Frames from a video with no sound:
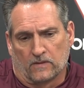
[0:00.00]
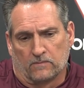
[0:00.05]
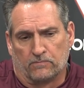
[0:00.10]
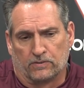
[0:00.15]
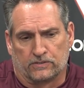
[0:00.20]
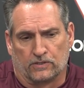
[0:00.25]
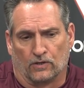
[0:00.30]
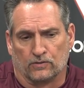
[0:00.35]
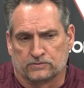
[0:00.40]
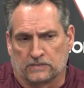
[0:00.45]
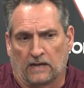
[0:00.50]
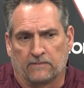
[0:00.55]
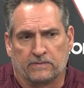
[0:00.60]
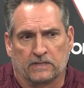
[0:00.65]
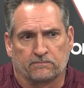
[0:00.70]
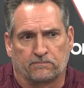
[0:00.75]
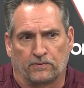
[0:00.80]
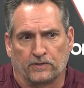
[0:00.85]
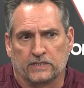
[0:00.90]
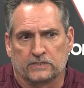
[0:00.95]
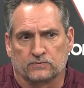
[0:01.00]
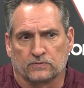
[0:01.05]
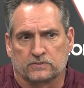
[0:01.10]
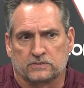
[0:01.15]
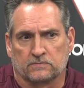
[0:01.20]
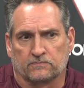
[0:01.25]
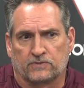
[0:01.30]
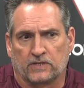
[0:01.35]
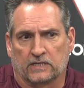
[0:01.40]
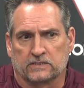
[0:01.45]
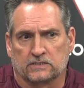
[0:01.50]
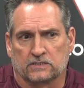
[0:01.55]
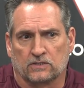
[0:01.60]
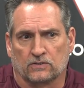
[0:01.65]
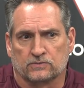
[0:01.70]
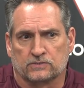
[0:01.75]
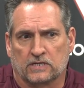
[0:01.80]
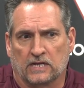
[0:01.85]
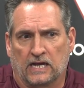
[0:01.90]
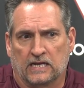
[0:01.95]
But I've been pleased with some things that
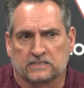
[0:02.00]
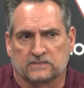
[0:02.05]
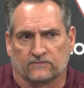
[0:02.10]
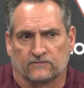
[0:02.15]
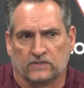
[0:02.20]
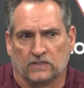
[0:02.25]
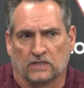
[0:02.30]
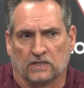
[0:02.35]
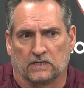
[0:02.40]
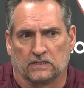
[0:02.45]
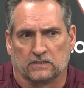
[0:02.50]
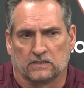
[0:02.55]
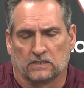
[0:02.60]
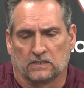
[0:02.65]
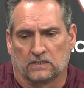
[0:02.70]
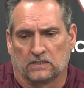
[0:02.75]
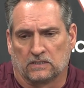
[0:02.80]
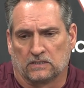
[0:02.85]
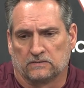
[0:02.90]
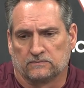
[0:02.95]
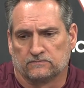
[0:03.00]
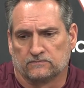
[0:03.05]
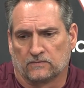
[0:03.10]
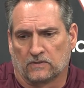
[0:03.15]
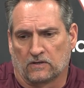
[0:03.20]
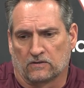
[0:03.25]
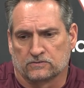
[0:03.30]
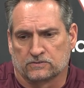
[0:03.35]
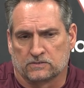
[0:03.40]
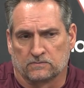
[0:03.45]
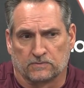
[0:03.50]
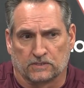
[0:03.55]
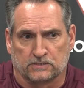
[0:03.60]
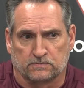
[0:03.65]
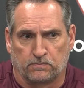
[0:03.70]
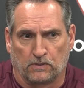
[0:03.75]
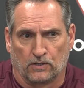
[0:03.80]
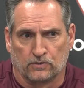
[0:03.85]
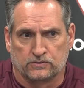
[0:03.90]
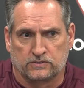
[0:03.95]
those guys have done. There's some
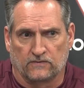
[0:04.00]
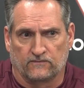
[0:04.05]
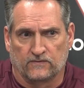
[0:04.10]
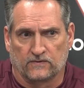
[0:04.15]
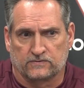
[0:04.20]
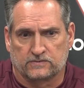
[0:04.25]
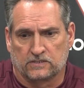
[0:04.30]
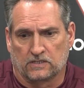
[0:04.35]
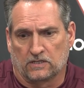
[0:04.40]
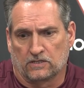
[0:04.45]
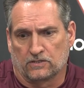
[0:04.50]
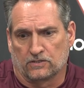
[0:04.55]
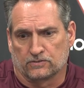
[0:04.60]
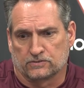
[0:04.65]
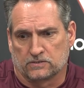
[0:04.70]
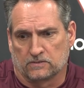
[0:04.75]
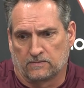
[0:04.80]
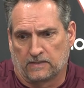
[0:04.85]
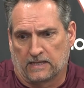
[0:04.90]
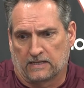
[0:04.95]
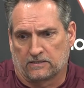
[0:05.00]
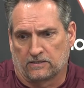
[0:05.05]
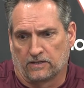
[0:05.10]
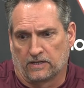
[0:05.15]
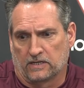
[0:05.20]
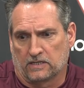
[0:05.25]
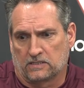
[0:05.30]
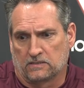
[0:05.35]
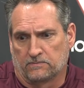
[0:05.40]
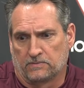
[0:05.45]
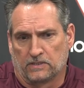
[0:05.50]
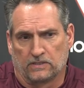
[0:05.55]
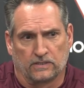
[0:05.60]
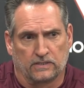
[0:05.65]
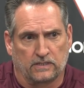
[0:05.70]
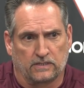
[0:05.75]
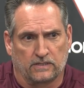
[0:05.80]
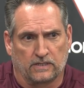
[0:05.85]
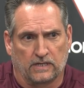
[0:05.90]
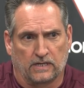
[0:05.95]
explosiveness there. There's some athletic
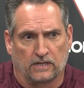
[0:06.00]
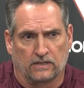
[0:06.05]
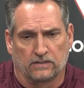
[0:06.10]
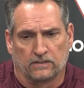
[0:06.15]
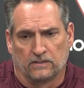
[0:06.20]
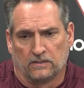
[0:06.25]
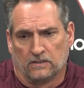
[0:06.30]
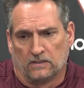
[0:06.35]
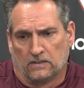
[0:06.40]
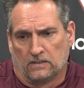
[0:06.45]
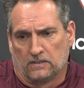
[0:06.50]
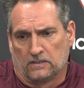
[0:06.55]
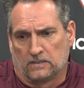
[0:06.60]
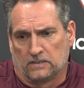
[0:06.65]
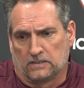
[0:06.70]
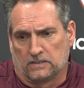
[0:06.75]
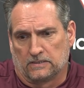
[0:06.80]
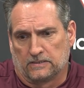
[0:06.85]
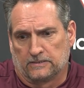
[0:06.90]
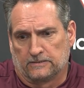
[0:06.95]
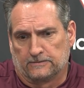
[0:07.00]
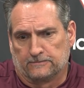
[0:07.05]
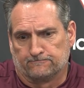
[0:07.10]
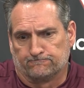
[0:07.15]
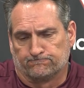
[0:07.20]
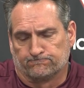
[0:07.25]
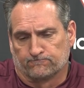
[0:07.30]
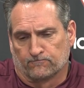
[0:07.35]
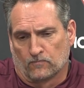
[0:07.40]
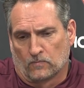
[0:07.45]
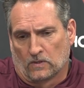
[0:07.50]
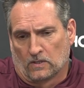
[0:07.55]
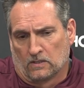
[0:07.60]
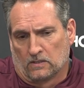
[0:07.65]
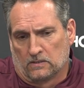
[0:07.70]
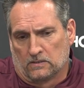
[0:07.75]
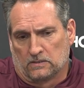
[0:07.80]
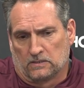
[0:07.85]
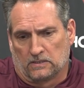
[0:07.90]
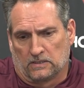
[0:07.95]
ability there. I've
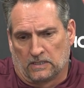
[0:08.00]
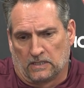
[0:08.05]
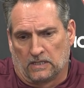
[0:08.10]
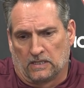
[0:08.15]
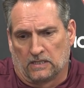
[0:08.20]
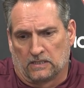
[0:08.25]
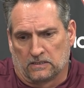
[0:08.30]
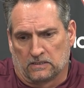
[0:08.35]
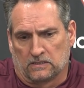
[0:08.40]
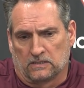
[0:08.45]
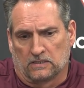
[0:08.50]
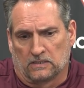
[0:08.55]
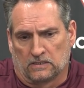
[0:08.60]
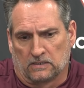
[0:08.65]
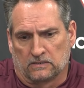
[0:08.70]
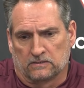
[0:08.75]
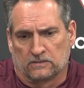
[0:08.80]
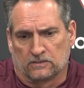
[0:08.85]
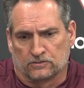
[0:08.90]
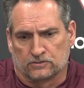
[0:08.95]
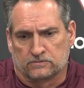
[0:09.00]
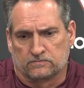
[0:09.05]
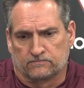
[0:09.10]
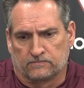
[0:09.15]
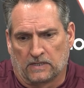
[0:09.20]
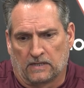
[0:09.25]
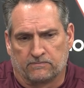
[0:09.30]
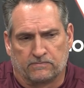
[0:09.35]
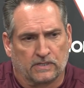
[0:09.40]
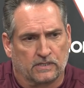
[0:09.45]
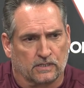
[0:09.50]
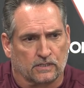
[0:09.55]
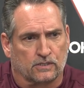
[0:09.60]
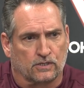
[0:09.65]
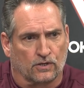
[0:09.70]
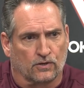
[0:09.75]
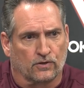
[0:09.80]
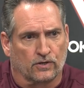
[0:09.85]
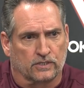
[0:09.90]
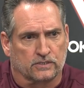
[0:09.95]
been
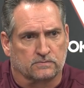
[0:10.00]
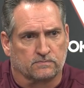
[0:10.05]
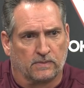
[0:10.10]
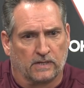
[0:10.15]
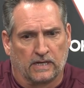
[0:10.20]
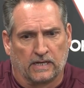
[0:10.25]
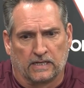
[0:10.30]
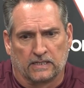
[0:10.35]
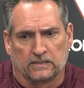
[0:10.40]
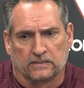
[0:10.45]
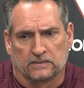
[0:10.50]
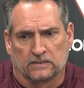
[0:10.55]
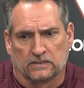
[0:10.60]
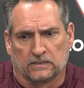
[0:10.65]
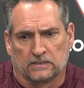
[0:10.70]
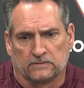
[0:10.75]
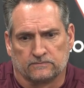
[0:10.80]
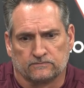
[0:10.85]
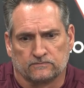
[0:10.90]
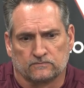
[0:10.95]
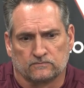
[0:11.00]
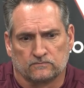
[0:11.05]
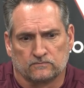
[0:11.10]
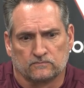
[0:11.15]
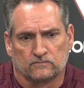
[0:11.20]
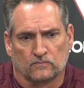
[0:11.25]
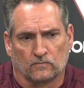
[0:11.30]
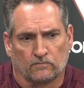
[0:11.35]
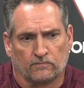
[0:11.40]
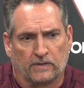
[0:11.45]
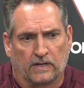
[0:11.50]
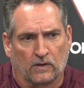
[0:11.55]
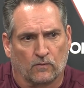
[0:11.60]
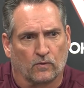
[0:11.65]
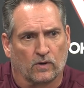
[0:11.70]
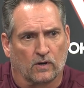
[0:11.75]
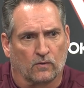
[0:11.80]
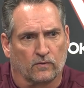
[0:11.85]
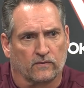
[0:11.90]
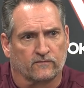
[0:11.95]
encouraged by
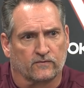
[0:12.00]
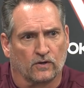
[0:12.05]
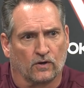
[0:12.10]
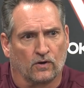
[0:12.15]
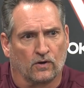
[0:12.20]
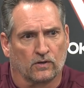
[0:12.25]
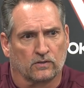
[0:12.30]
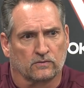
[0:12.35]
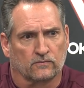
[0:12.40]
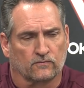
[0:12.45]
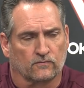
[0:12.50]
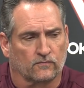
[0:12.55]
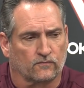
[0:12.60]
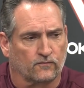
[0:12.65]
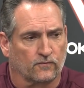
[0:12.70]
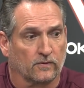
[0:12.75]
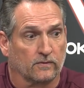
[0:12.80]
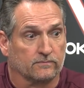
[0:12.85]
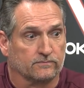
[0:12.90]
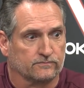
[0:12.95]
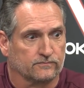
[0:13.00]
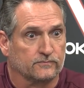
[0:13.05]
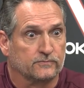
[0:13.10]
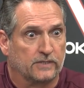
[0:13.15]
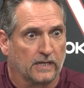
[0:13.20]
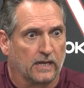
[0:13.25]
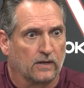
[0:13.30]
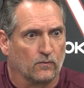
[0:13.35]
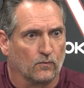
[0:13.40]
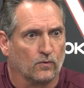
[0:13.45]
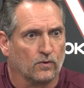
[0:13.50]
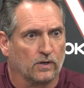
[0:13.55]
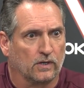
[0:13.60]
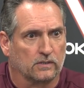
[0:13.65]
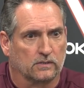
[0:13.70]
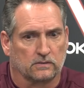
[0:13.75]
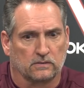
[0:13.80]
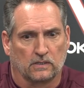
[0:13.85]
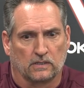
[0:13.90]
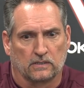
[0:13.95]
where we've gone from day
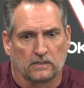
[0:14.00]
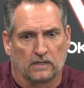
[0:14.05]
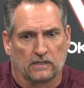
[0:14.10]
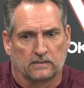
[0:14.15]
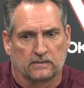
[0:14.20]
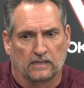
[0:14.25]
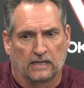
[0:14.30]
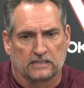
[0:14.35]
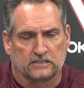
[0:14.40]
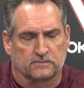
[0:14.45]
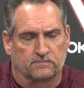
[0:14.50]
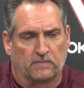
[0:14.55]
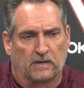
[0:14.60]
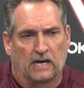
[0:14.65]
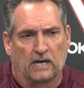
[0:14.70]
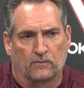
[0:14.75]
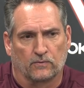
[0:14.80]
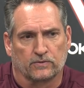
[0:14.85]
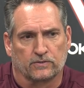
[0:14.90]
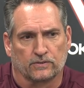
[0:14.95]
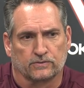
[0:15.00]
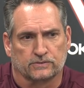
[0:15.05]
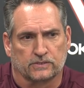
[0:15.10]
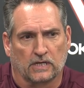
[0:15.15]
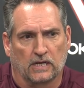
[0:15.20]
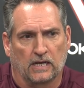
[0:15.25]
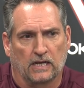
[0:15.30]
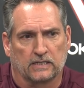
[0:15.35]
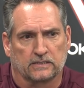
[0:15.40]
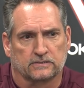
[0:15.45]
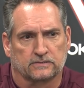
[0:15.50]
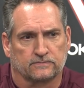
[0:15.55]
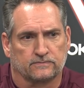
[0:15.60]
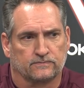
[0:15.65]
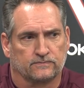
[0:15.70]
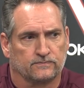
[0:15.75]
one at that spot with those guys.